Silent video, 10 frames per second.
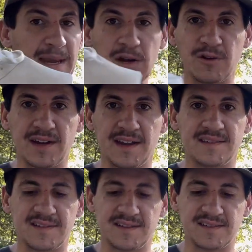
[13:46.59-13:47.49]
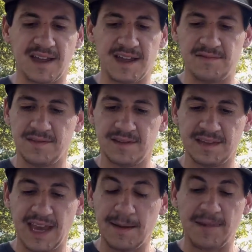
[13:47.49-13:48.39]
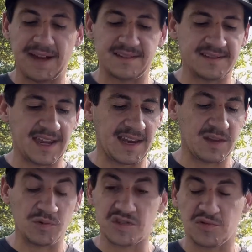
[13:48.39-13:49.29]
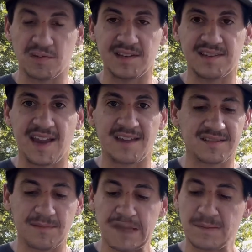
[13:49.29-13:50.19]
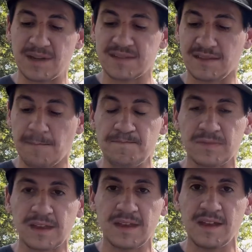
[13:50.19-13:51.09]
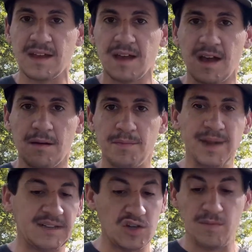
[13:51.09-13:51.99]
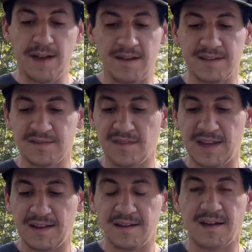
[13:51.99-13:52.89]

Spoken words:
period, since I came back to skating, which is really saying something because I'm a big New Balance fan.